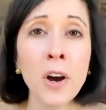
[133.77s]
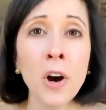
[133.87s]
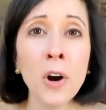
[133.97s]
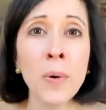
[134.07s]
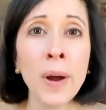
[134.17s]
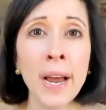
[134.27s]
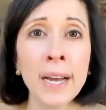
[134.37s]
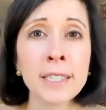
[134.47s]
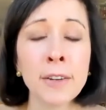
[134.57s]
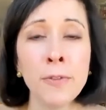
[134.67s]
O
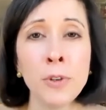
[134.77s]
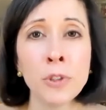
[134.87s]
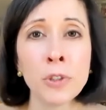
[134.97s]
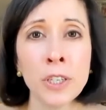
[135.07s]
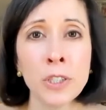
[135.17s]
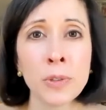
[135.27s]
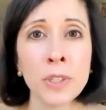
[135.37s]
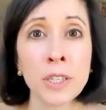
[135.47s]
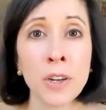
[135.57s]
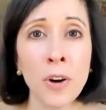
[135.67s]
has a future
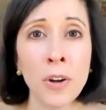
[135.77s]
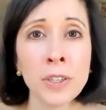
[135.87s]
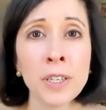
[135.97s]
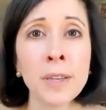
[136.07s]
interest called